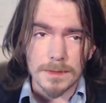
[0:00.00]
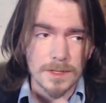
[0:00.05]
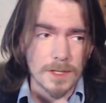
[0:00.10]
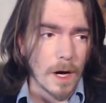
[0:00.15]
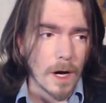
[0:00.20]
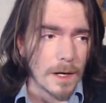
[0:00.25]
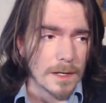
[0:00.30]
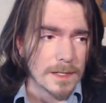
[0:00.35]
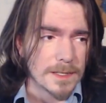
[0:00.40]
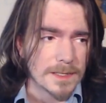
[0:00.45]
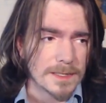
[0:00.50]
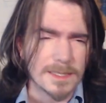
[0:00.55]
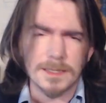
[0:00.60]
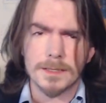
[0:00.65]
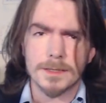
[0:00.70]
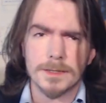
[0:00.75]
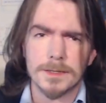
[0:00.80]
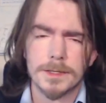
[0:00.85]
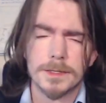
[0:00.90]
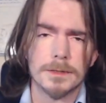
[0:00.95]

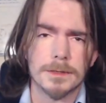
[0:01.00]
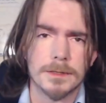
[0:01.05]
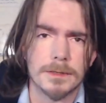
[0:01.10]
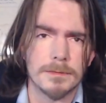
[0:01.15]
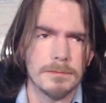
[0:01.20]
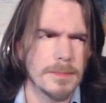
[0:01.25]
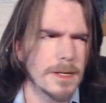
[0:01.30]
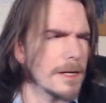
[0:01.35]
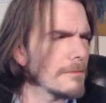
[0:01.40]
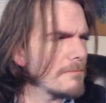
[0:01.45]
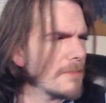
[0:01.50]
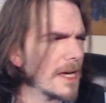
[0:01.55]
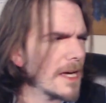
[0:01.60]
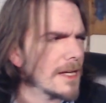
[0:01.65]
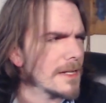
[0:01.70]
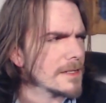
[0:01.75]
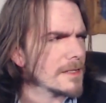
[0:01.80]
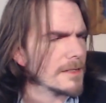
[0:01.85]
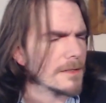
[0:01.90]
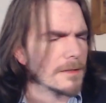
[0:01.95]
tossed and turned in bed,
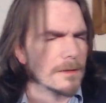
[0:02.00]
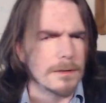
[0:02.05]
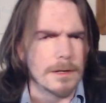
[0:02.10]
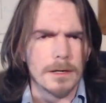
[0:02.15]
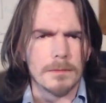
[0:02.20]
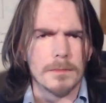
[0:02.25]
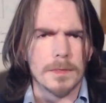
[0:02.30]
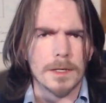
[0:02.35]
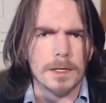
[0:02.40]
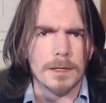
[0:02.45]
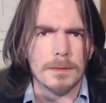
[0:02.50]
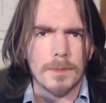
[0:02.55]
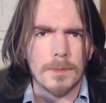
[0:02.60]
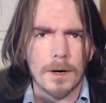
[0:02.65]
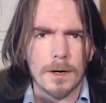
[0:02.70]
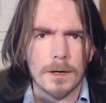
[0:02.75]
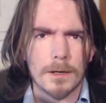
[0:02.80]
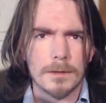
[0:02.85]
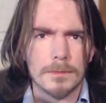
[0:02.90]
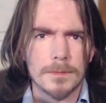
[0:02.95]
paced around my
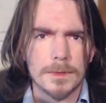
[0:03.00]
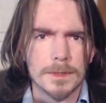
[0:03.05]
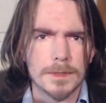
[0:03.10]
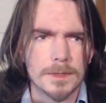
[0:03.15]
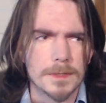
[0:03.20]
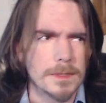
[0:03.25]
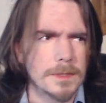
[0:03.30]
apartment,